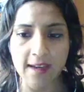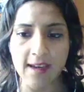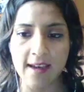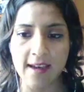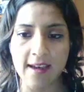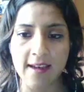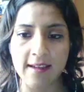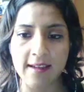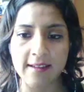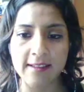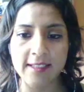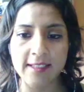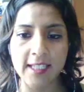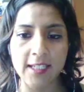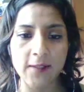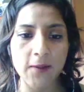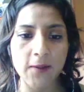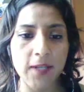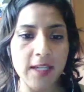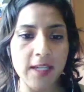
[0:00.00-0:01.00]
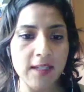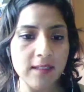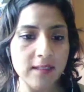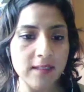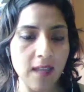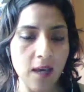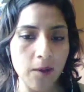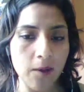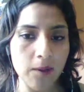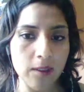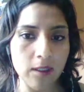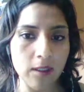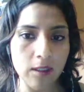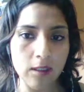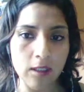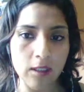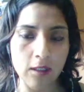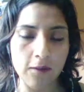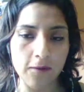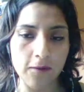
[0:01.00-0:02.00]
And the greatest
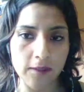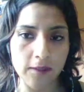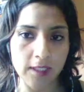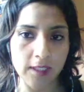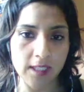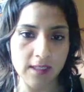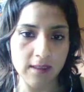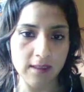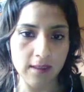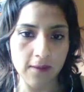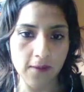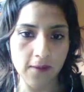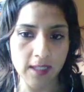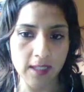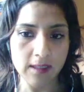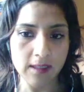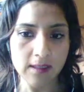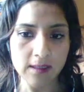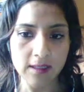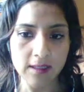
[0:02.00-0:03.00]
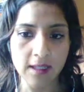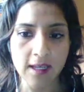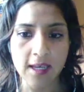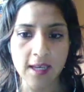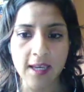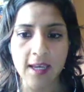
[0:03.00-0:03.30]
outcome of these events